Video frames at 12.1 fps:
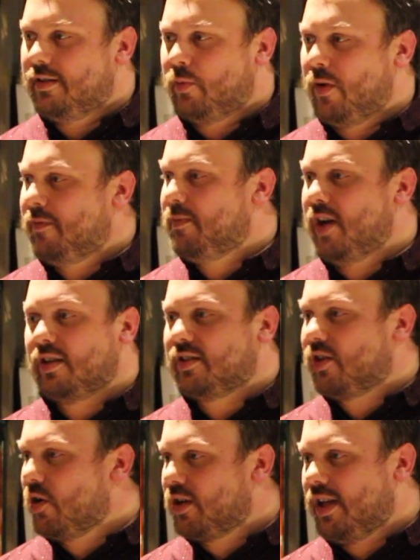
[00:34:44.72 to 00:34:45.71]
We've
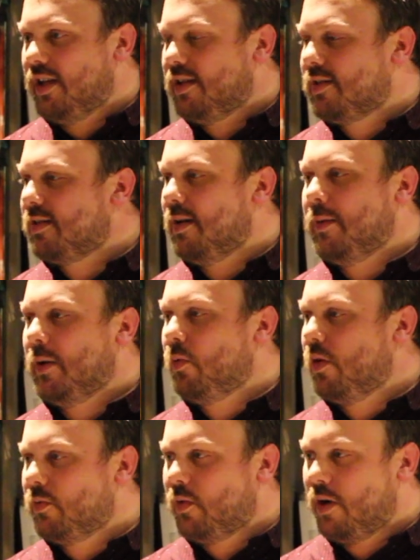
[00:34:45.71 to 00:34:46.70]
dunked cookies. I mean,
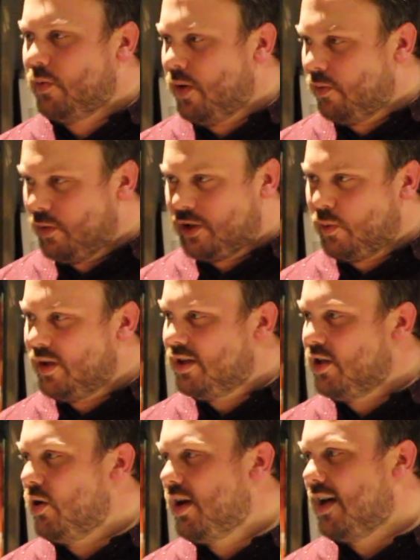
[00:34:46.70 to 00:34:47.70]
which one
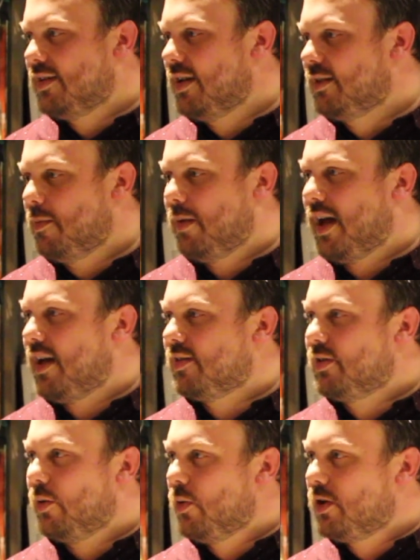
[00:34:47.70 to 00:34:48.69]
do you guys like the
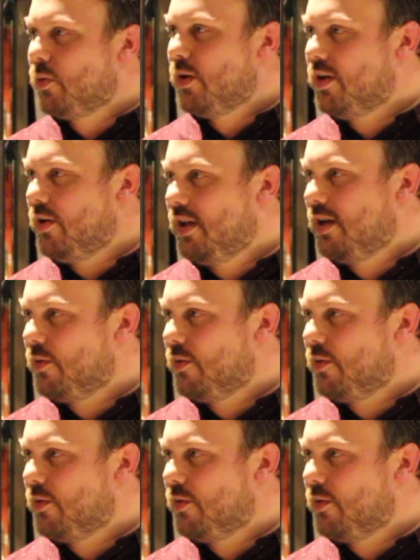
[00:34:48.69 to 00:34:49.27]
best, or which one do you think